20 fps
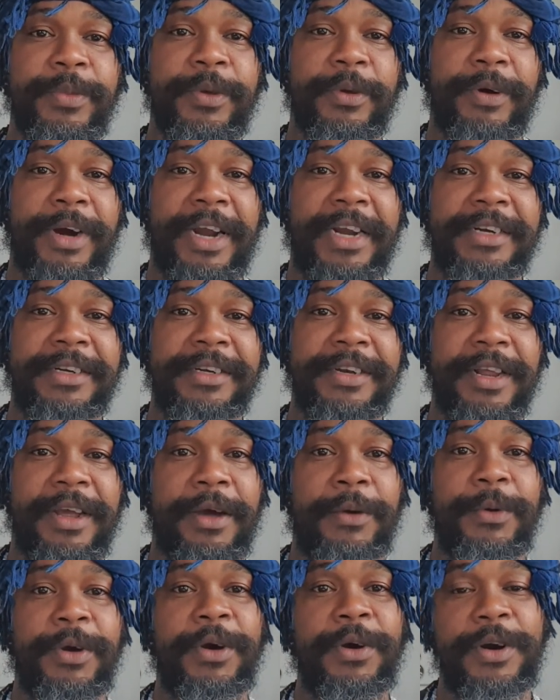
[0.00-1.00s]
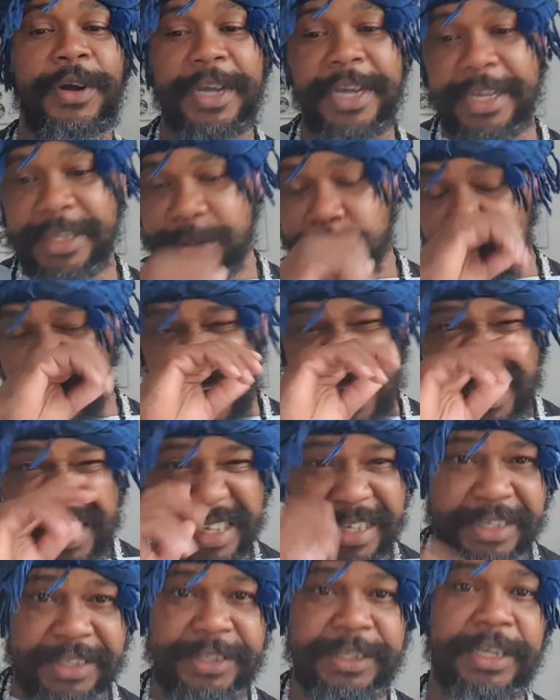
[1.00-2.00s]
Right? And we're gonna get to all
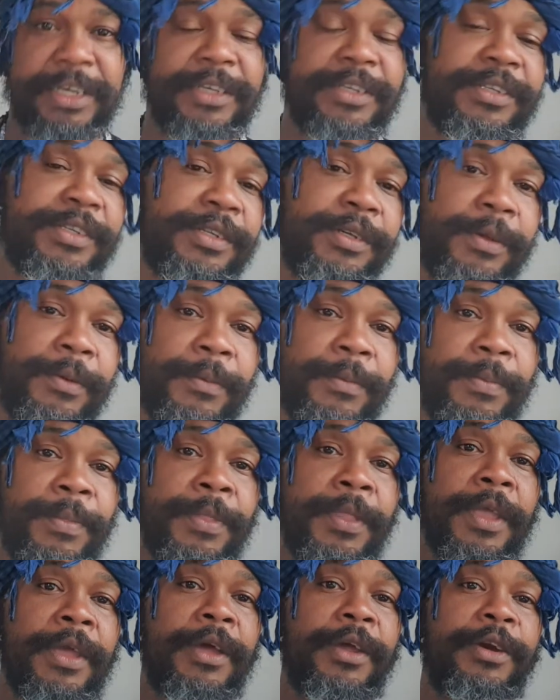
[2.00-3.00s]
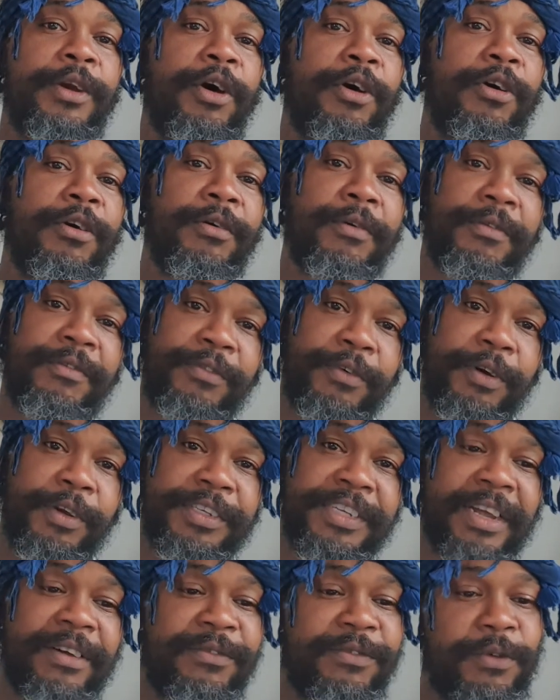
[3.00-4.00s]
these things. Now,
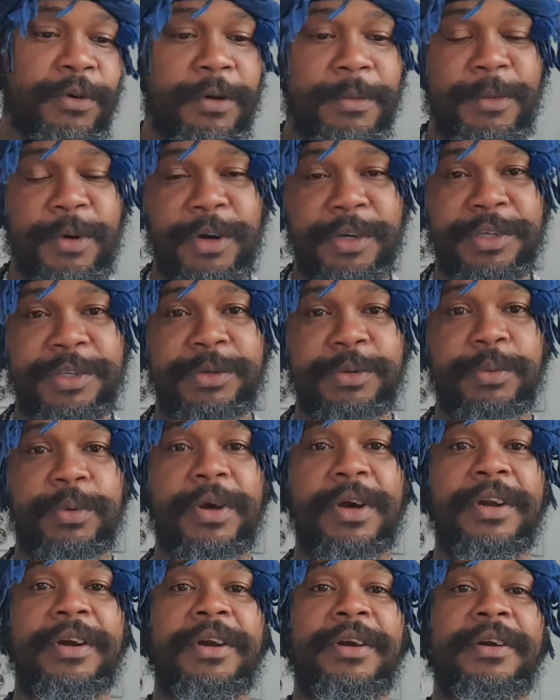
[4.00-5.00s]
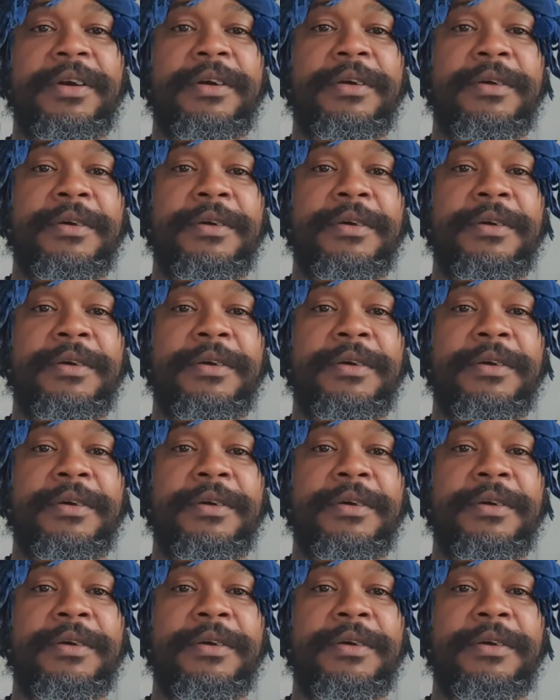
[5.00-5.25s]
first and foremost, we're gonna